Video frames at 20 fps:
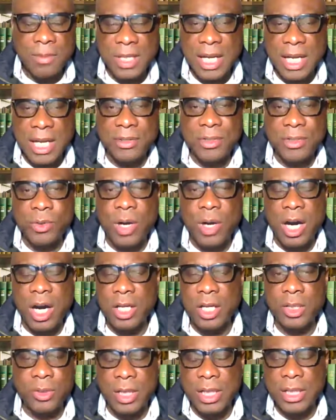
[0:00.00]
comes out
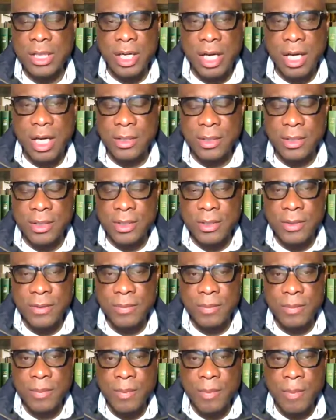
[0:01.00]
to
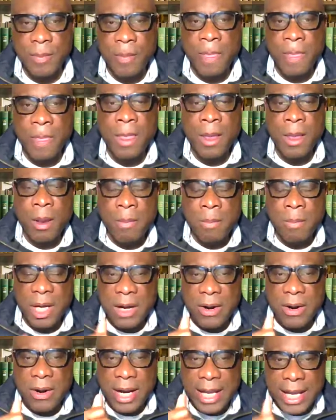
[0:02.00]
$100.
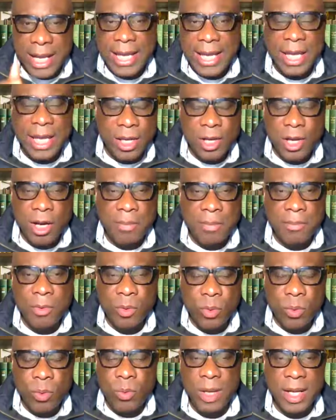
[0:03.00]
But our
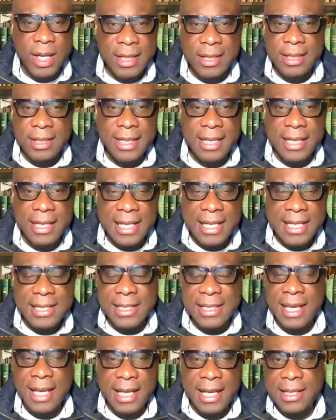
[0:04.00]
income weekly
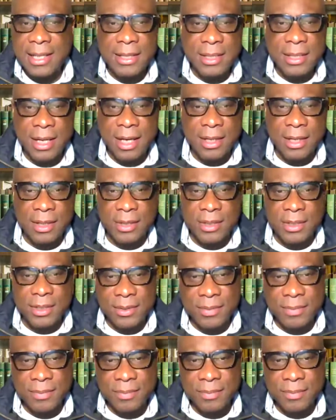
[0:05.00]
is
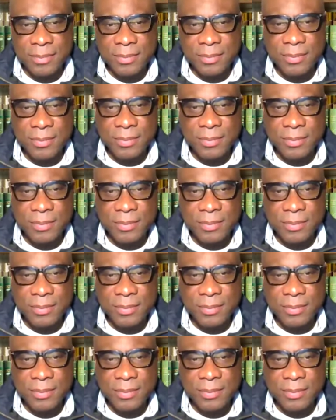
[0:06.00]
$80.